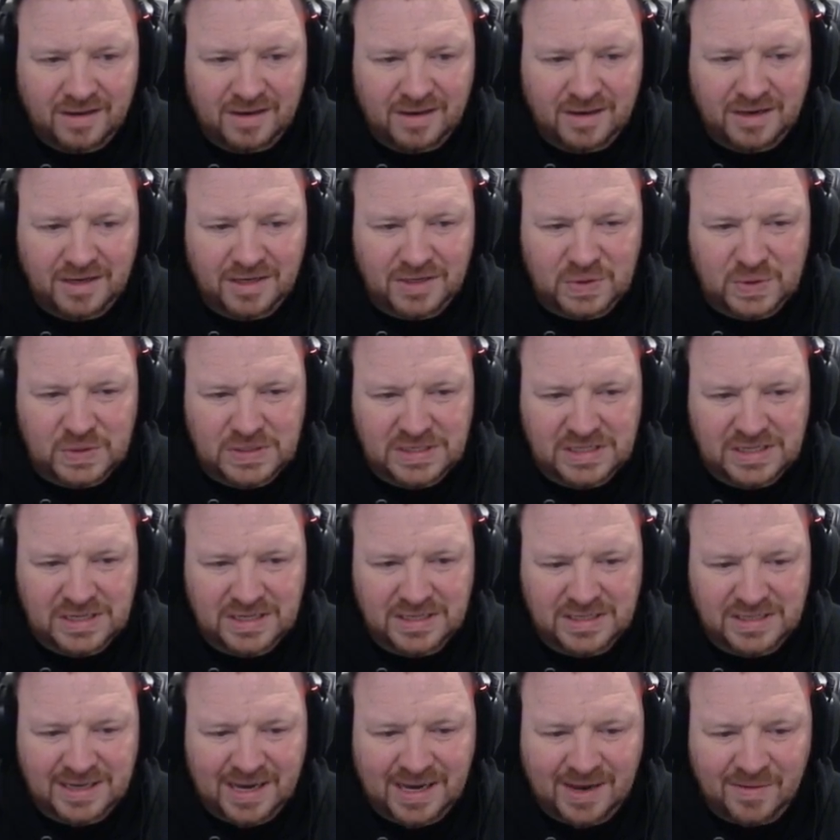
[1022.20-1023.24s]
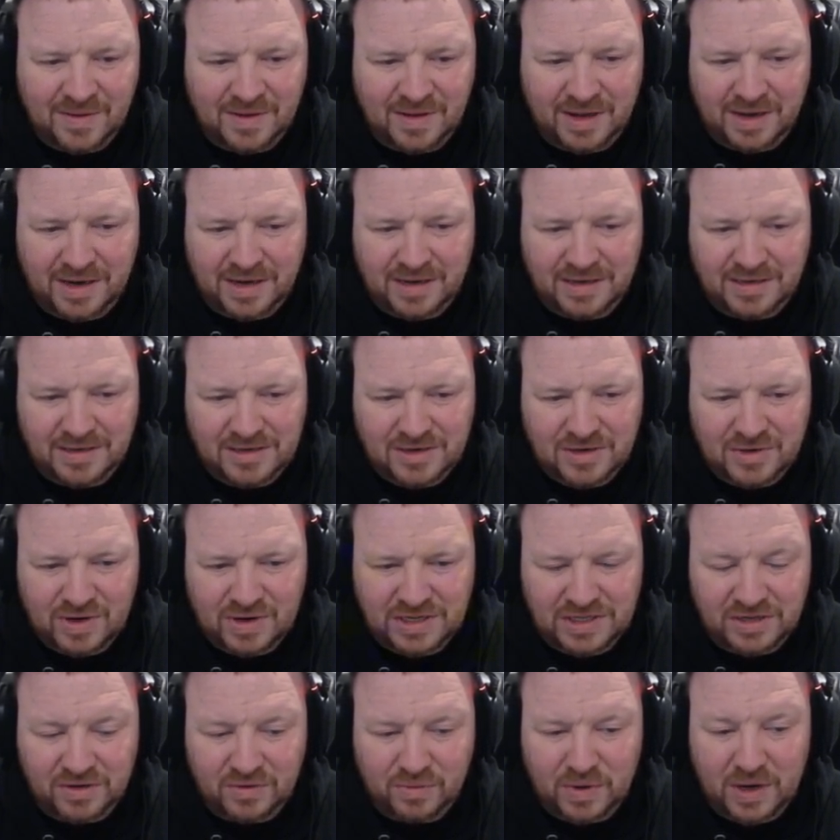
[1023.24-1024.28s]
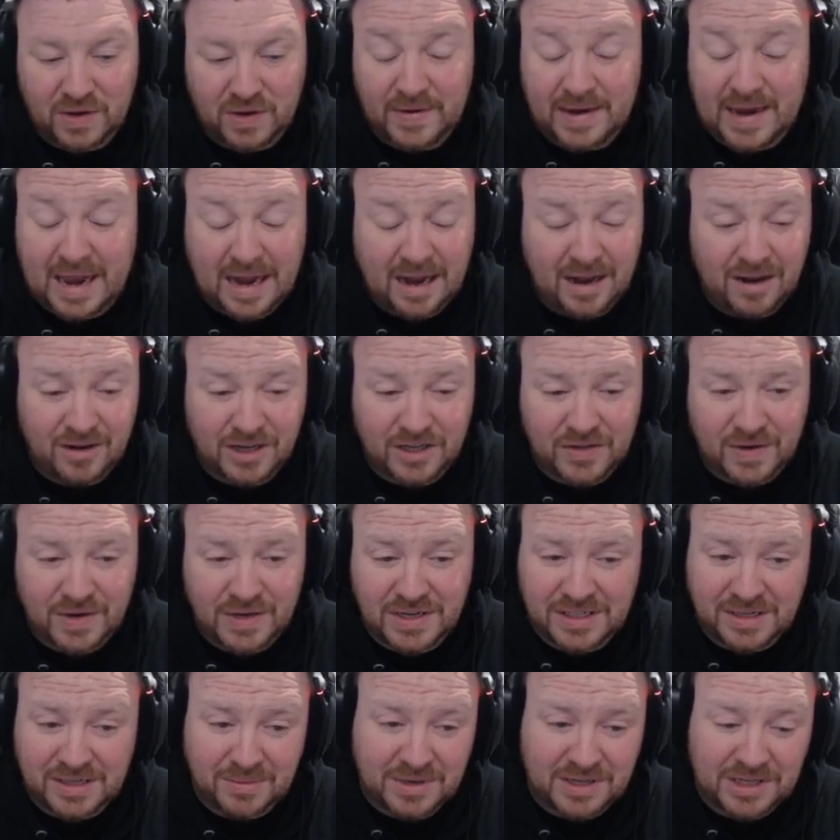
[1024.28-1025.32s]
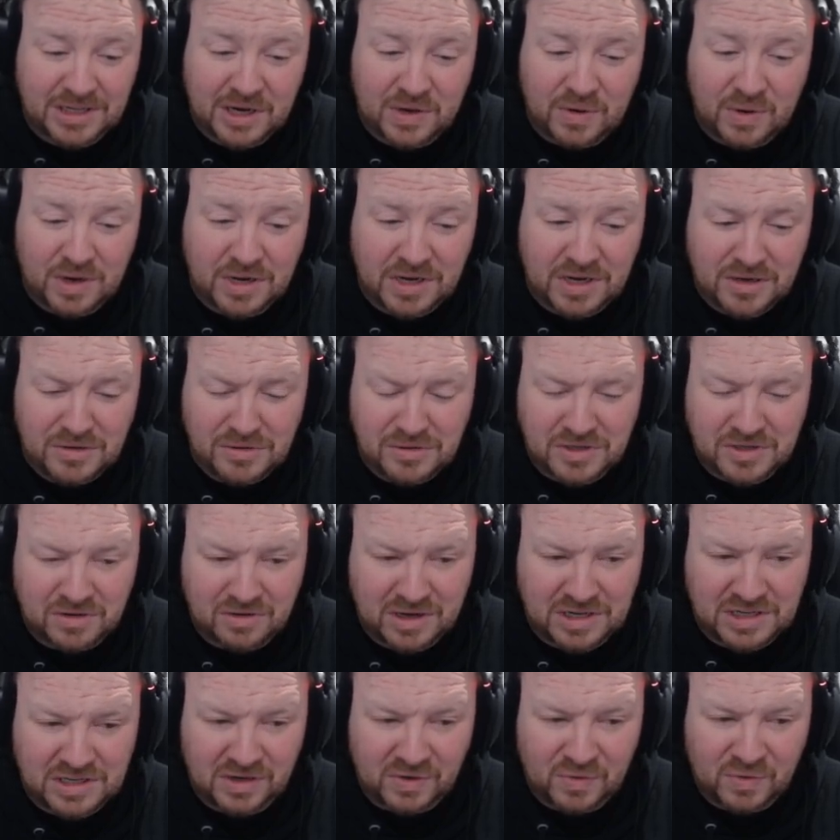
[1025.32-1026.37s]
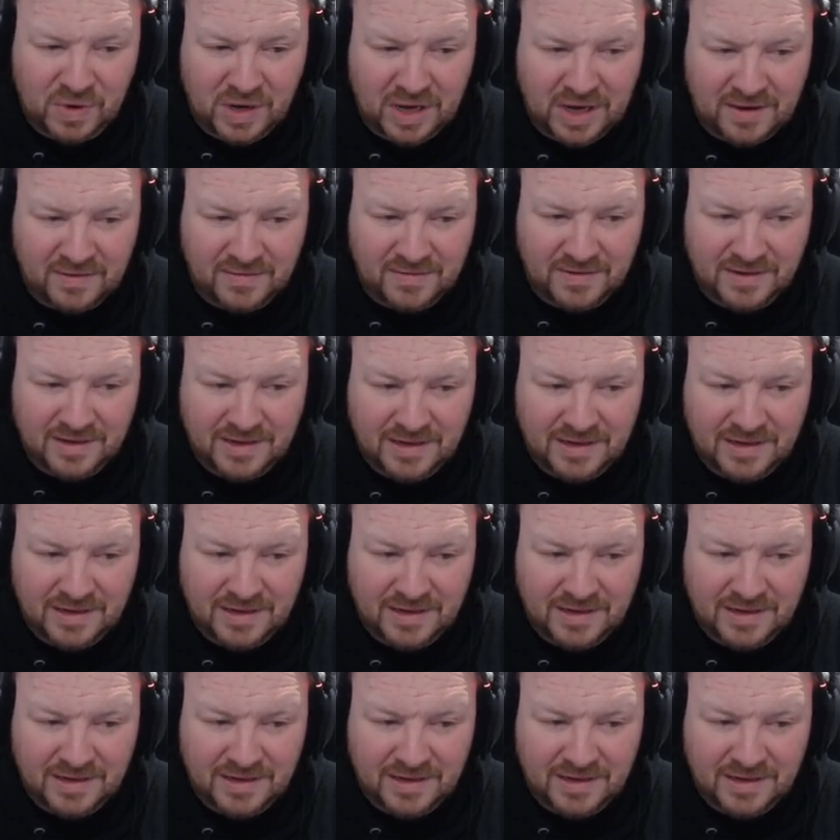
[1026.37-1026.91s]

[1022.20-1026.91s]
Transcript: So he sends out like it's Crescent Wave. Again, looks very similar to Guan Yu's Crescent Wave.